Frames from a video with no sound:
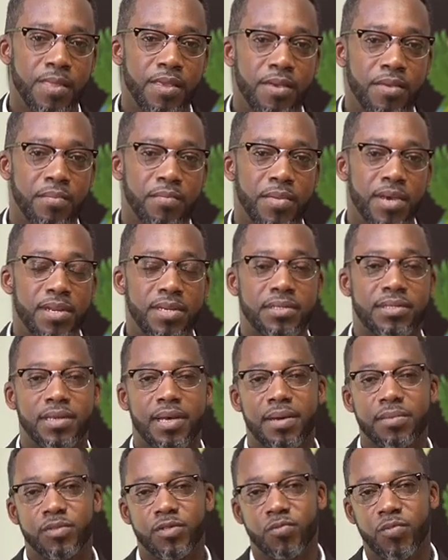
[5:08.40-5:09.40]
Many
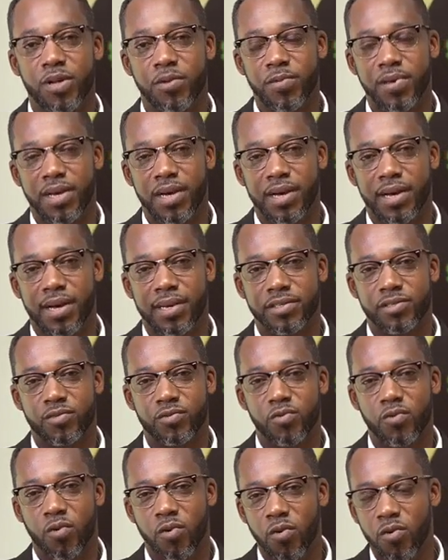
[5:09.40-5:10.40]
times when we are asked
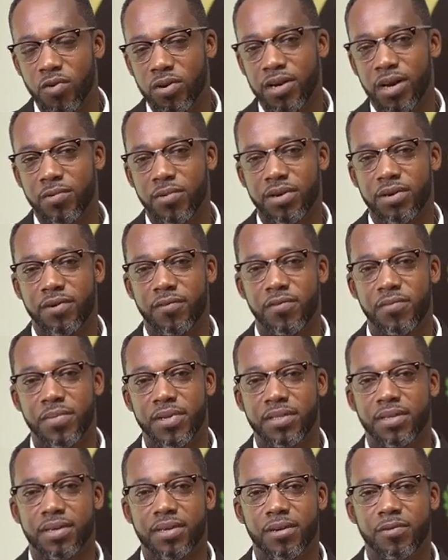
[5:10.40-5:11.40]
to hold our
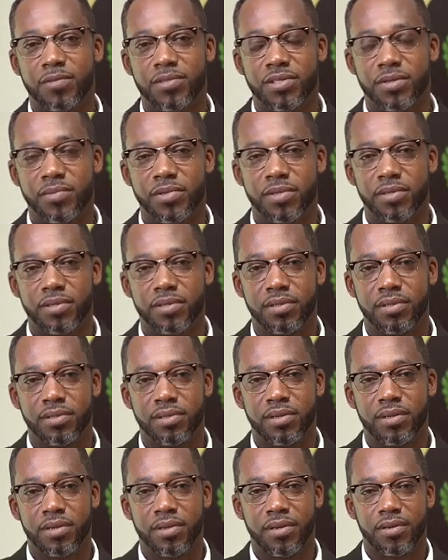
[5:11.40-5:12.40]
government accountable,
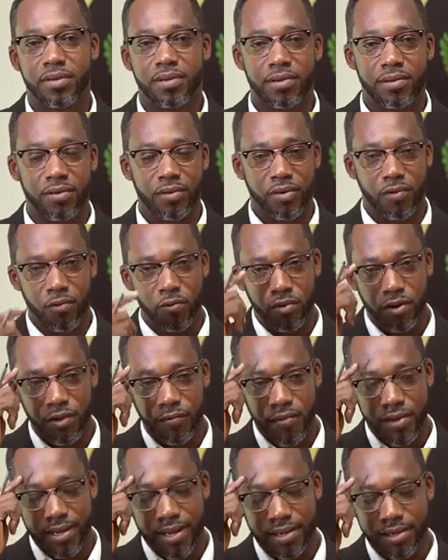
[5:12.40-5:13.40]
the only
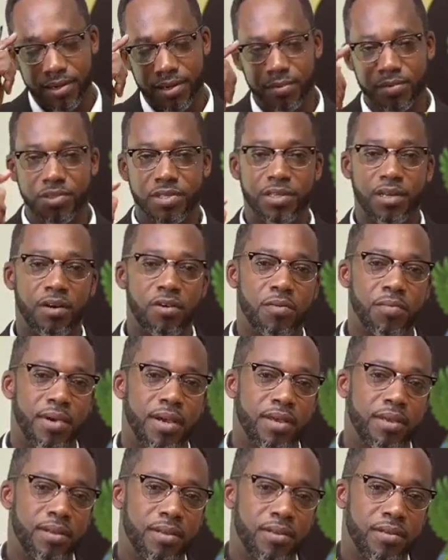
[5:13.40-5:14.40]
thing that comes in our
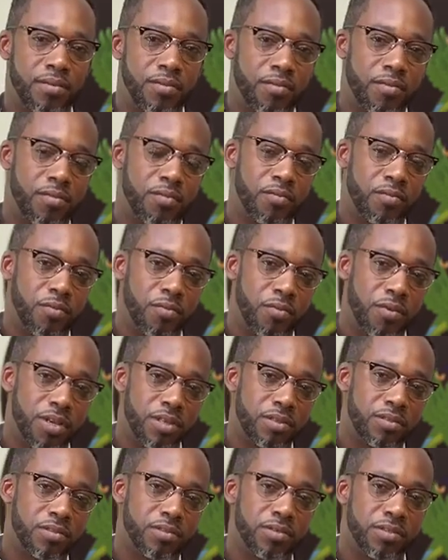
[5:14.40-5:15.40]
mind,
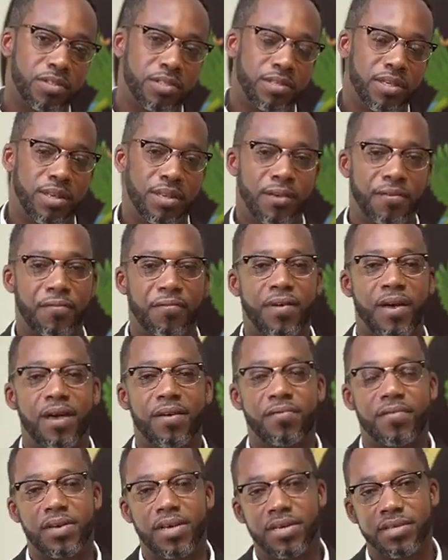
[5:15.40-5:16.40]
wait until they're
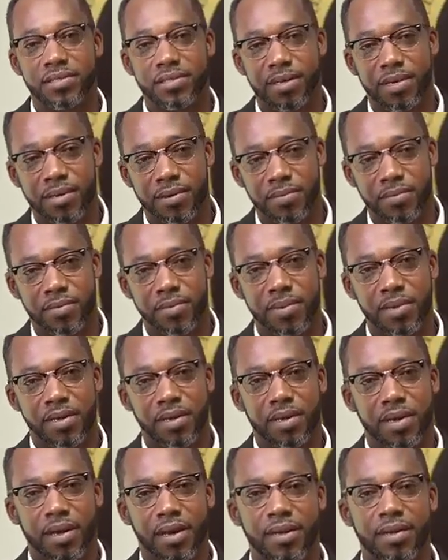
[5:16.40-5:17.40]
5 years up,
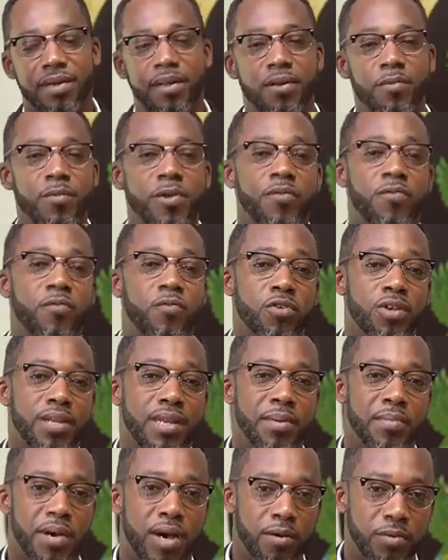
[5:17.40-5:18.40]
and then we vote
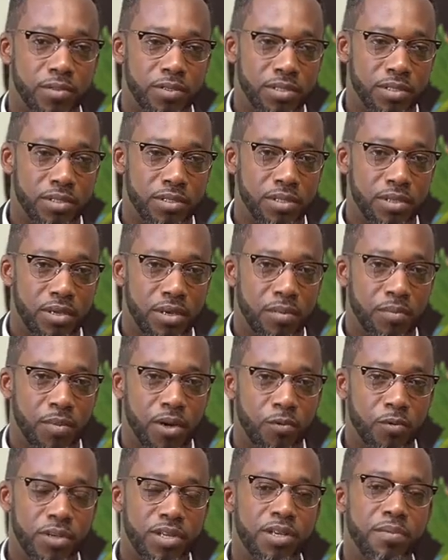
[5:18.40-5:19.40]
them out.
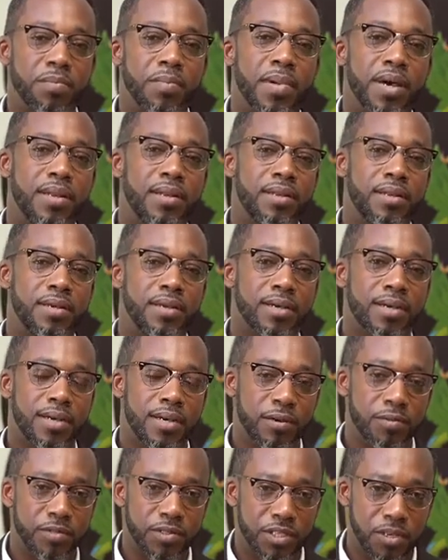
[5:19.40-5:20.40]
But we demand
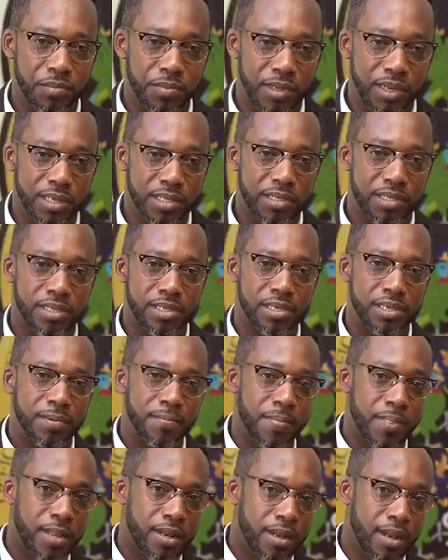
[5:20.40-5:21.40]
accountability
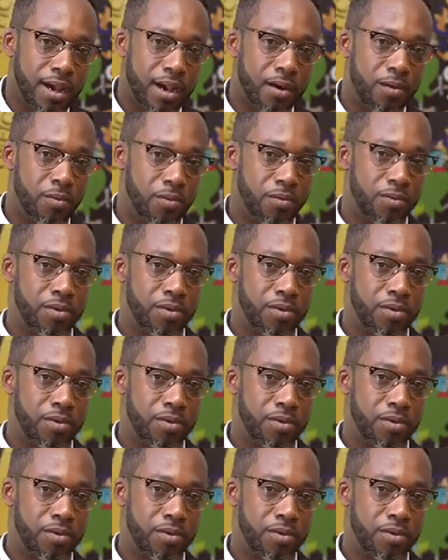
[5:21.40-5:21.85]
now.